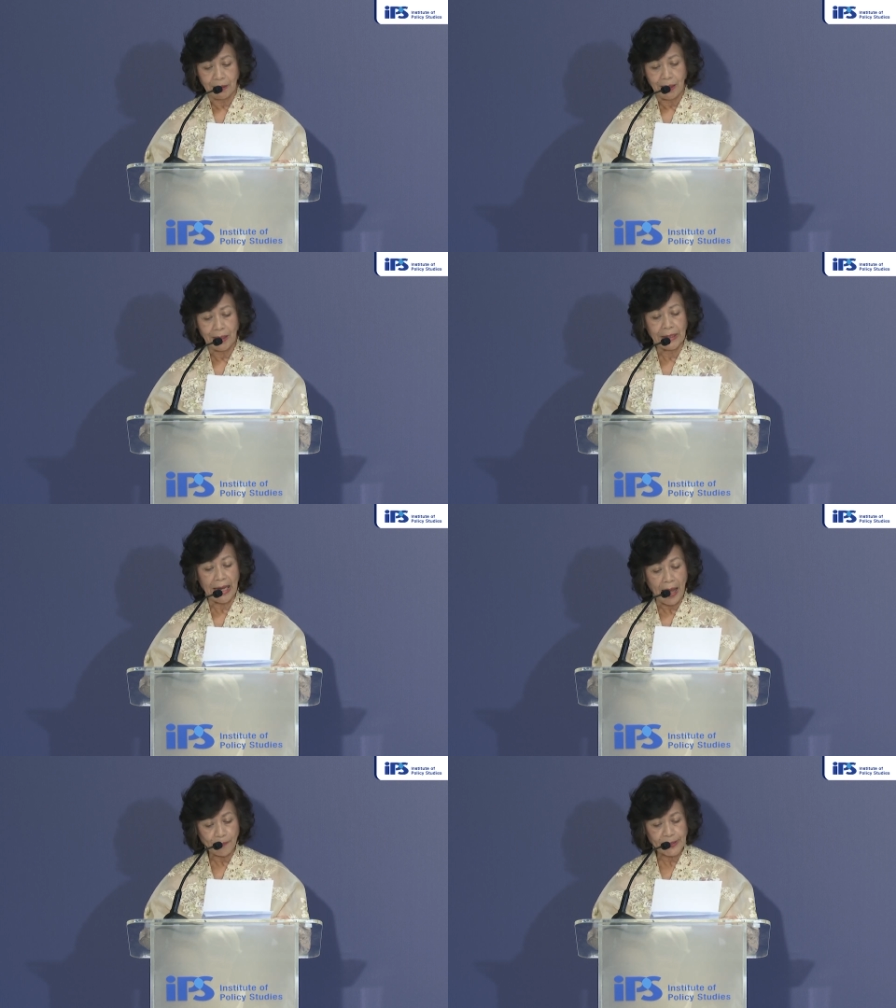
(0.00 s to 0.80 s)
in the
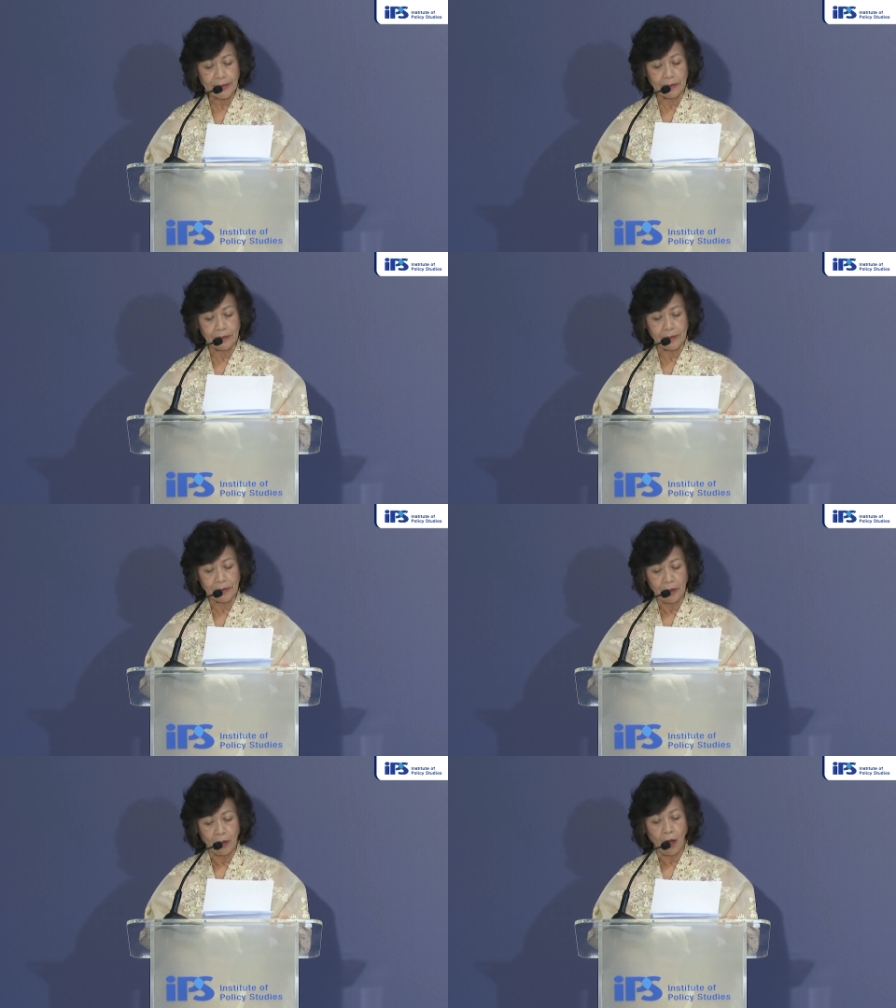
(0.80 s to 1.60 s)
absence
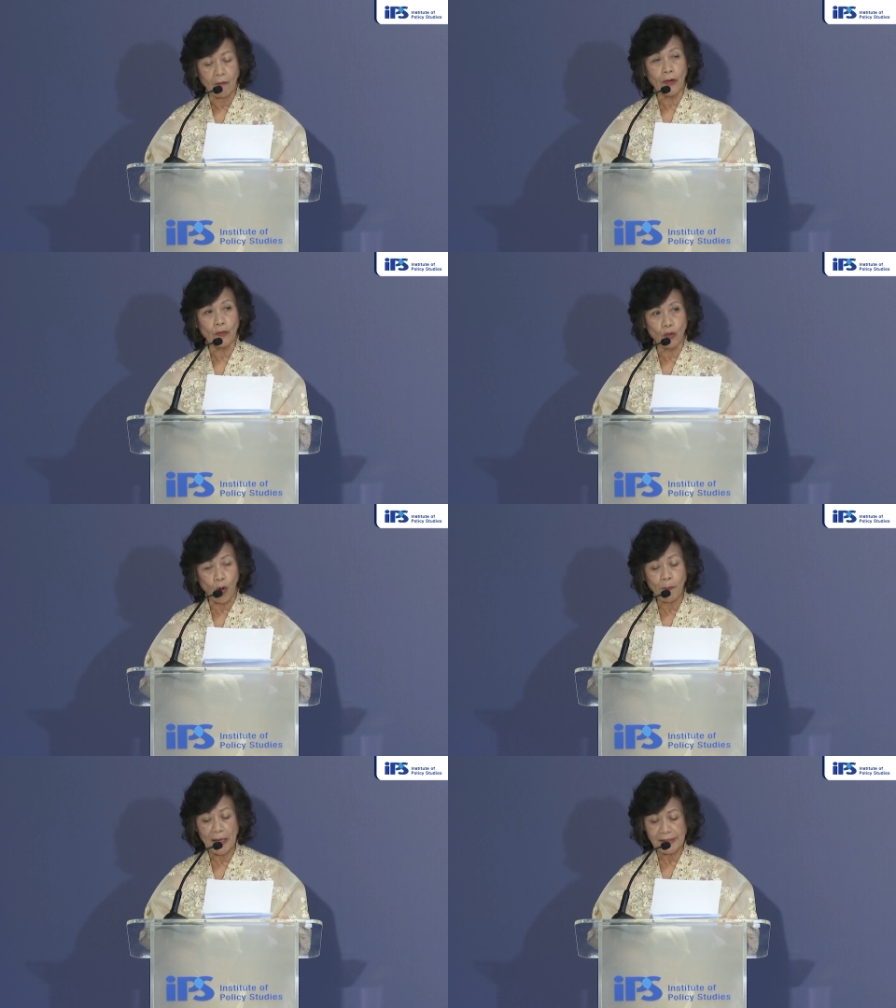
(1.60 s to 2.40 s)
of a
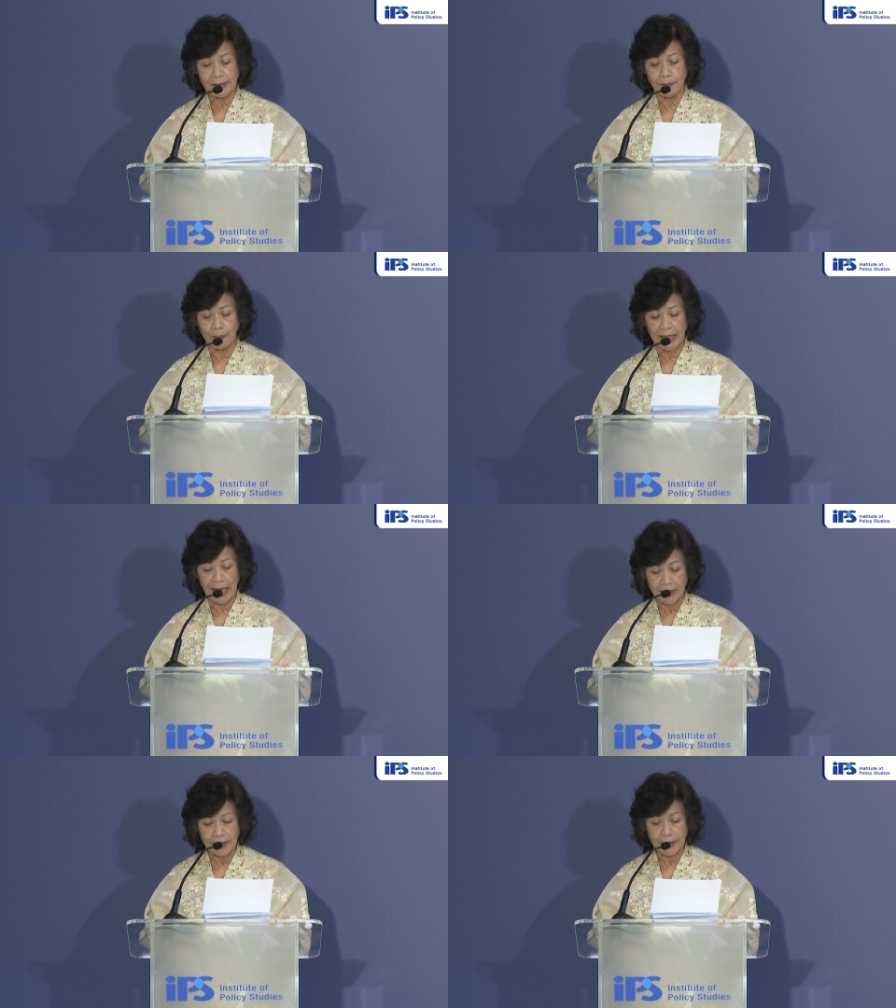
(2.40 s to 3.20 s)
robust
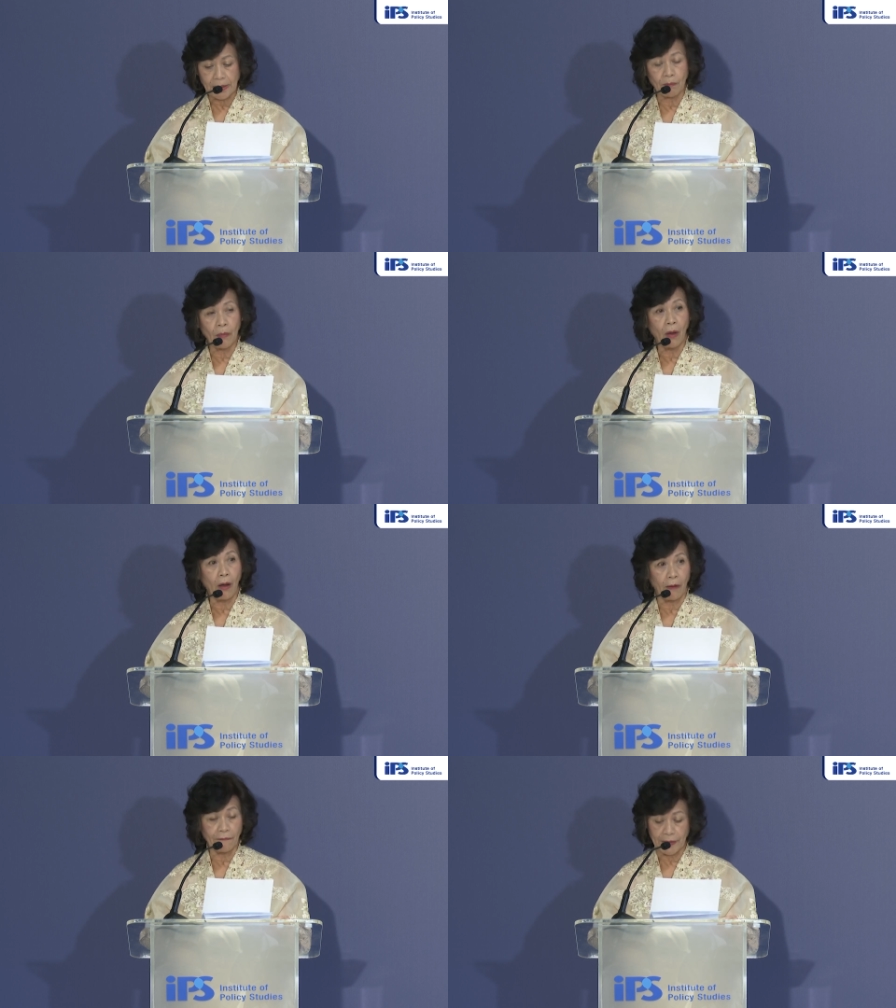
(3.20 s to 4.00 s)
mechanism
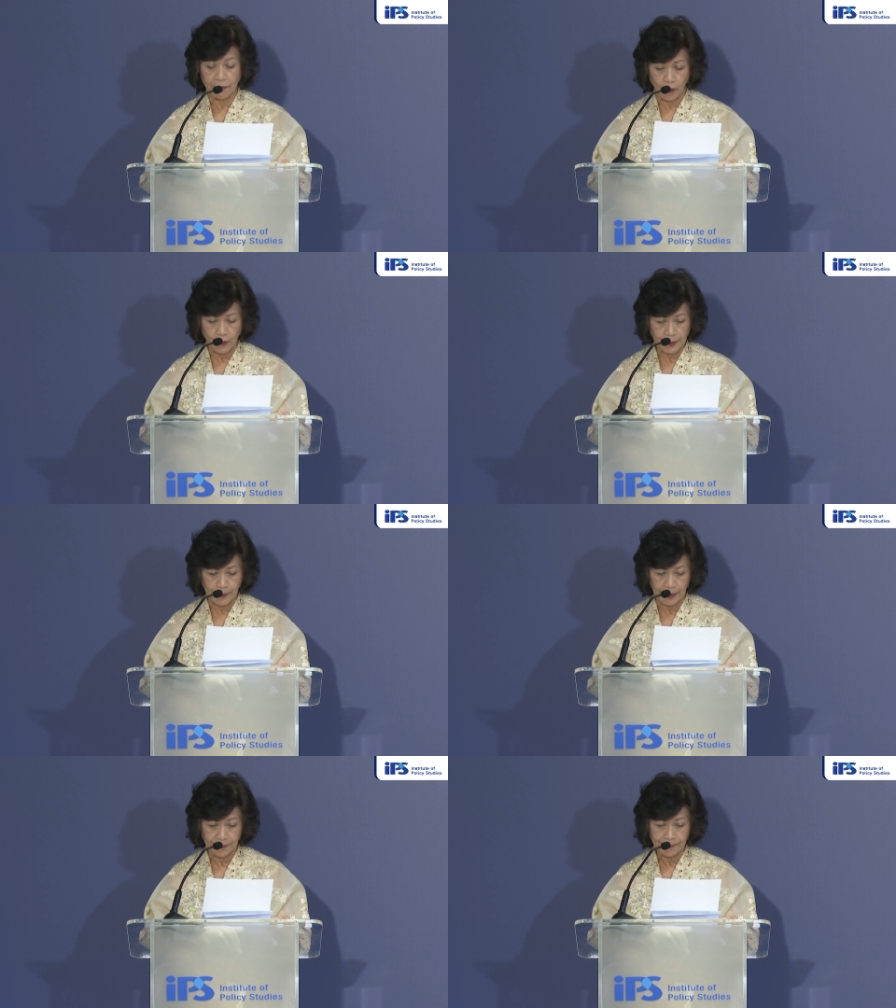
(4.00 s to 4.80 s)
of
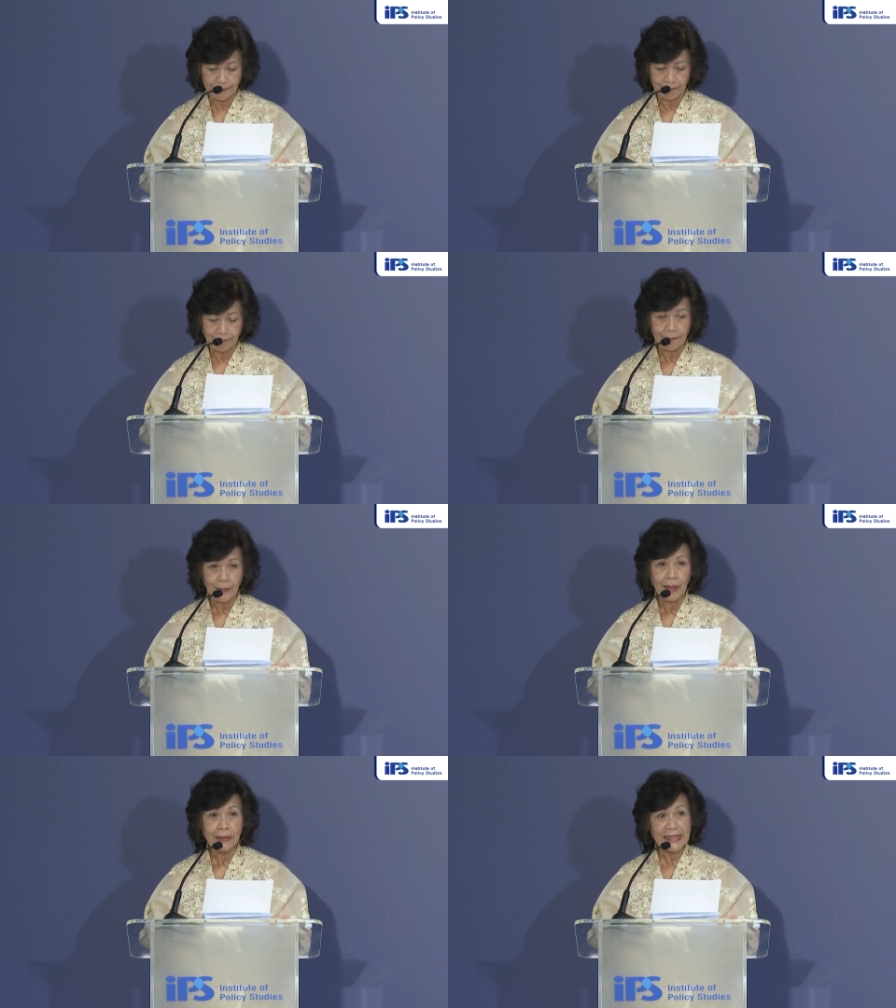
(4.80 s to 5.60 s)
enforcement.
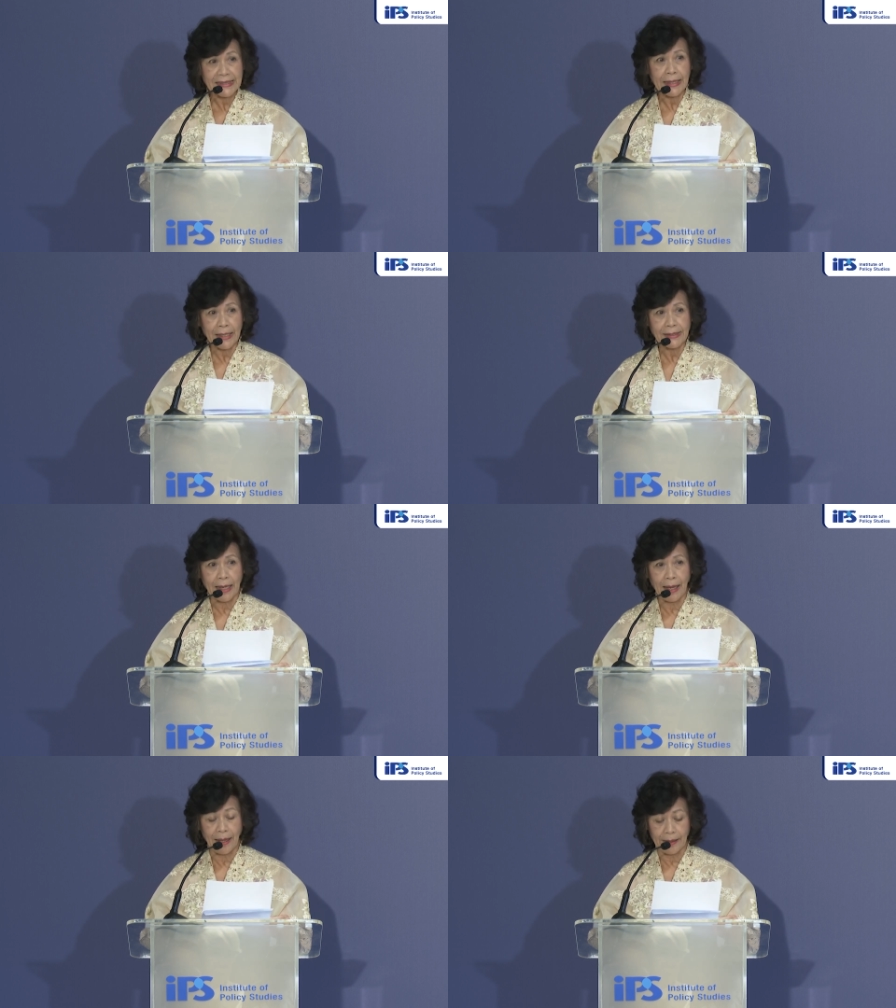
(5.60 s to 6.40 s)
The stakes
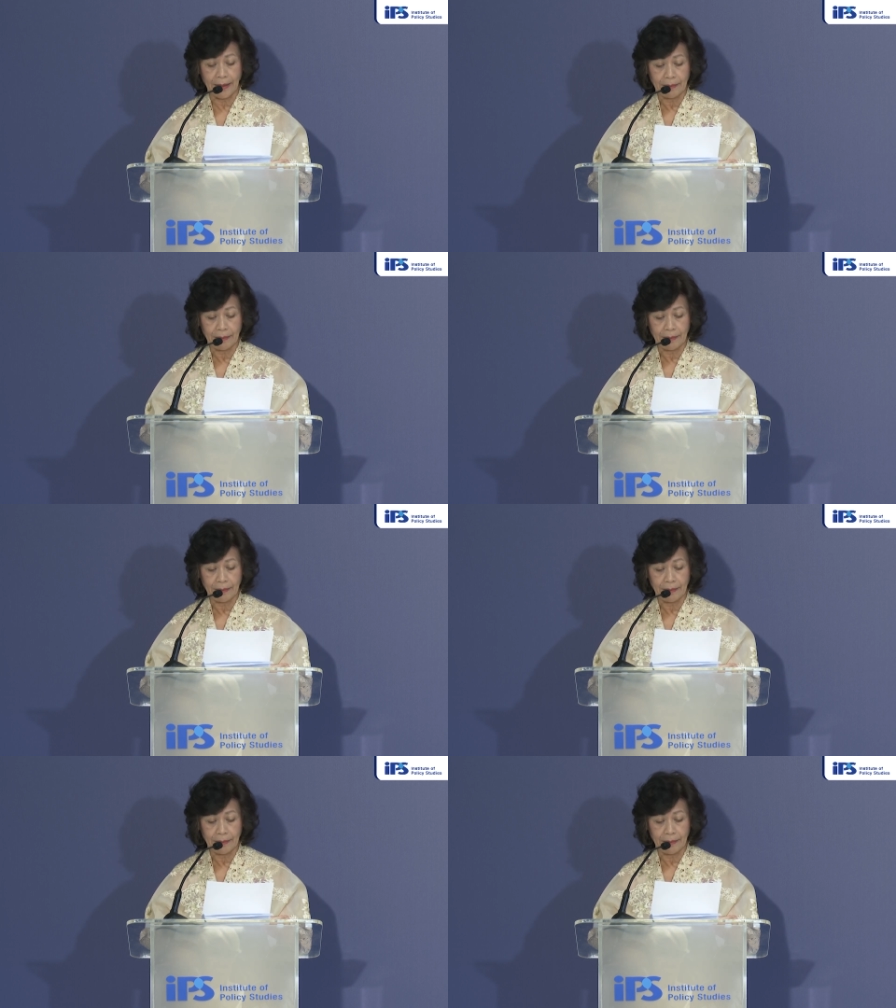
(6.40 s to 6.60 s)
are high.